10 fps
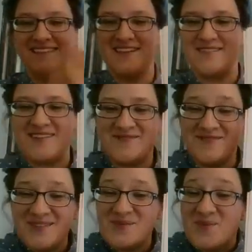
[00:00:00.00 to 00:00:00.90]
there we go.
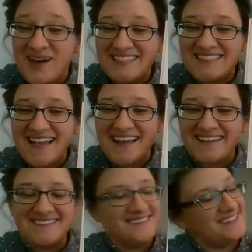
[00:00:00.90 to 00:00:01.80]
One
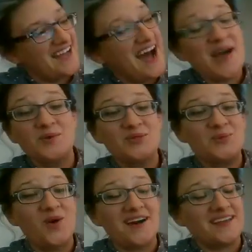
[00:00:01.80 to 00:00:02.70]
day, I was
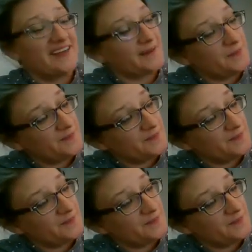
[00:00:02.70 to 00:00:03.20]
walking.